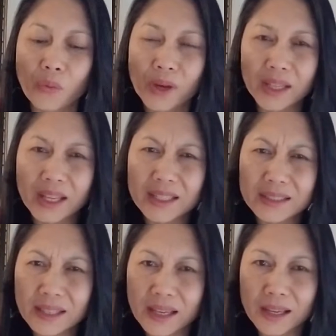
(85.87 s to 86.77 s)
What
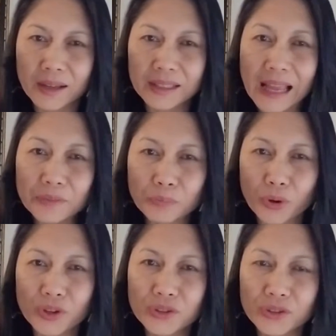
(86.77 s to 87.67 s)
is that
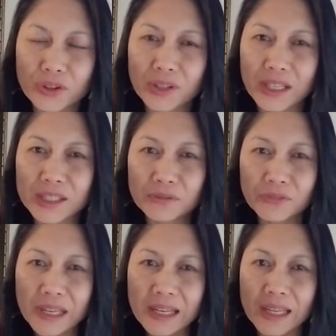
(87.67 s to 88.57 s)
person is
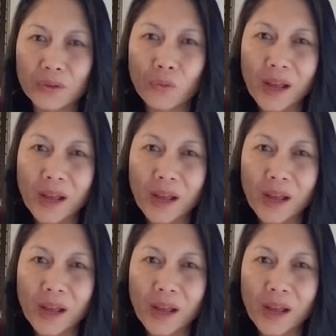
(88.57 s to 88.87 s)
feeling,